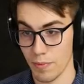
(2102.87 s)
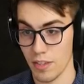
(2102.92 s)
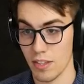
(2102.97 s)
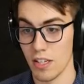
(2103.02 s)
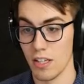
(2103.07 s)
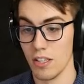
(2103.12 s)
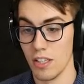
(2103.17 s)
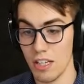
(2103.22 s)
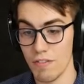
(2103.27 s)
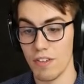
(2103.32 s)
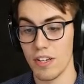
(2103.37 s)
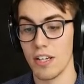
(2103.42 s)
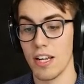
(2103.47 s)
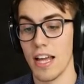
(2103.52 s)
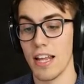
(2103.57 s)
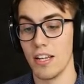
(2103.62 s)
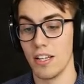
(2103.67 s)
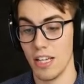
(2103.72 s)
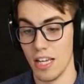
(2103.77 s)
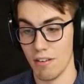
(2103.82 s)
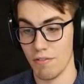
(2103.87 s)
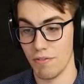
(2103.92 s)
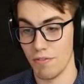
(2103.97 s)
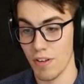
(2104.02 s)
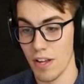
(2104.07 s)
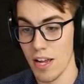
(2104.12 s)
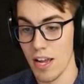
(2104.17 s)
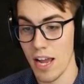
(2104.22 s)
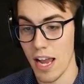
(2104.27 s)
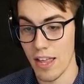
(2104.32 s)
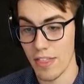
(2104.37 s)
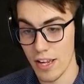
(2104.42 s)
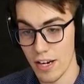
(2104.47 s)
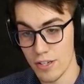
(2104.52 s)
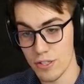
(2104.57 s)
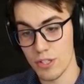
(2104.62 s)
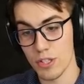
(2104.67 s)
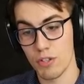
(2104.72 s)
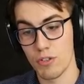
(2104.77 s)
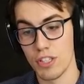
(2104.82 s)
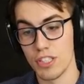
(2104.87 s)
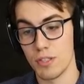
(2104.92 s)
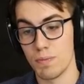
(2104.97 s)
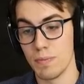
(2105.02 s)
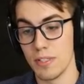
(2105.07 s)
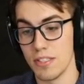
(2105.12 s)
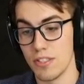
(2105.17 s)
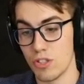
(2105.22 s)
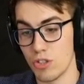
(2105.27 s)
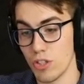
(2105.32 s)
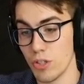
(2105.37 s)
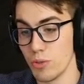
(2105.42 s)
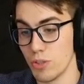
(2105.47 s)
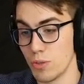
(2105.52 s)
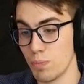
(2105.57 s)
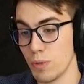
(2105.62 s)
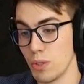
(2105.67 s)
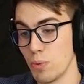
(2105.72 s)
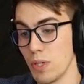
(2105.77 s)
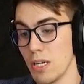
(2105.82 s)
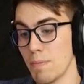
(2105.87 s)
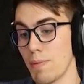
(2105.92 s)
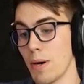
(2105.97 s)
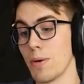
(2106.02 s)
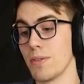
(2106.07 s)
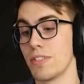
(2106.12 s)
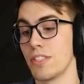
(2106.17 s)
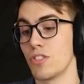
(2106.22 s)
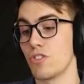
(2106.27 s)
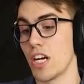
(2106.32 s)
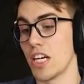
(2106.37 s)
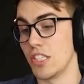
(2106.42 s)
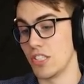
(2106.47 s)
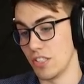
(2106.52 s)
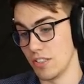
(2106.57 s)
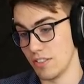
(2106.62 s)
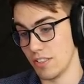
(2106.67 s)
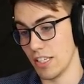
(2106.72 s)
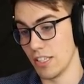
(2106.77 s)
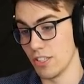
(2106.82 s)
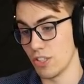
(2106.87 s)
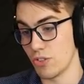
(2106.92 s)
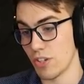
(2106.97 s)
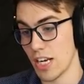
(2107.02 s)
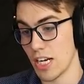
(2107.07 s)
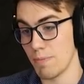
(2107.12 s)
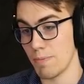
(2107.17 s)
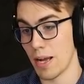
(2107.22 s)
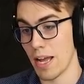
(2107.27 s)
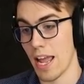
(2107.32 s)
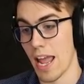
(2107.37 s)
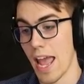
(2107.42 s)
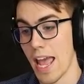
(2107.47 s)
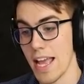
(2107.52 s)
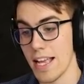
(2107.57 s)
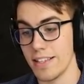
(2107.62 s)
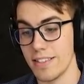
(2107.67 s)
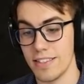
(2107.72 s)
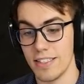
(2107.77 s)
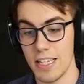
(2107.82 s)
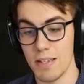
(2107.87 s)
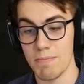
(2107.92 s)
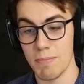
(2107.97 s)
To live and let live. And there's the Christmas truce between opposing trenches, illustrated by A.C.